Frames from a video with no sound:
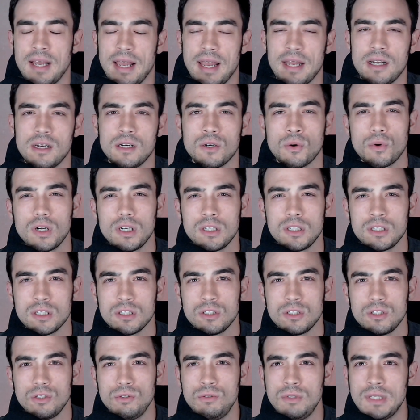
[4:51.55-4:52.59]
And in order to
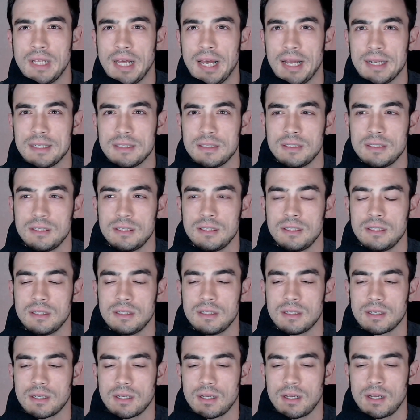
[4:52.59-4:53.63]
do that,
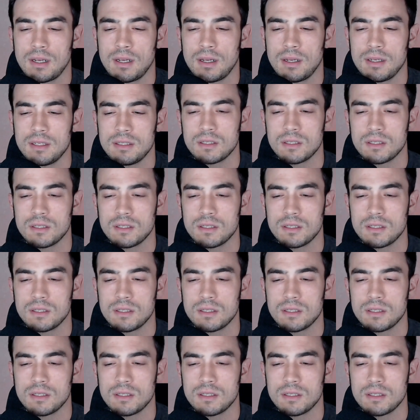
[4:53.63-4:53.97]
uh,